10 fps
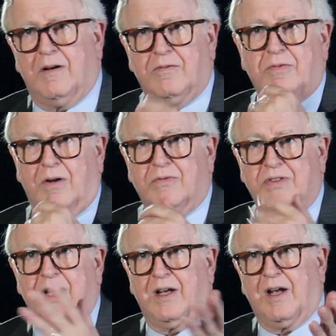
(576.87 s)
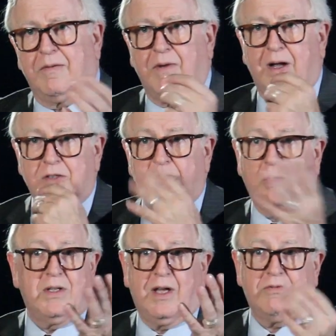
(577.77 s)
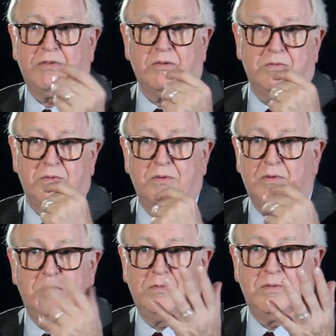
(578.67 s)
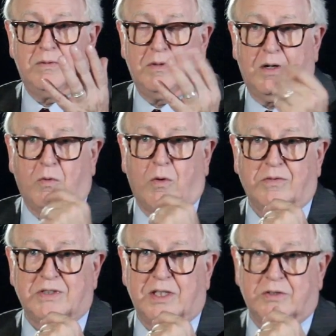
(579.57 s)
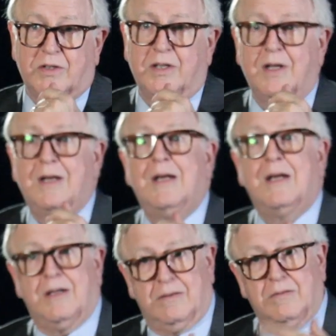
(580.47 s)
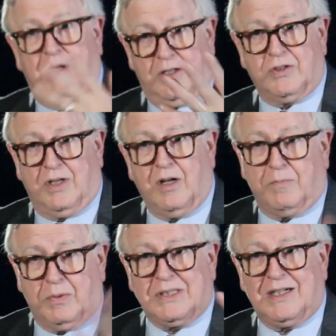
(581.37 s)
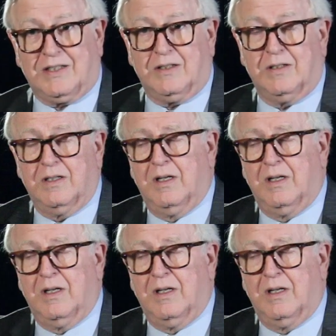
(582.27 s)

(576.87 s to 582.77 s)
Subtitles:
of saying I enjoyed that for a quarter of a century. I should help protect it.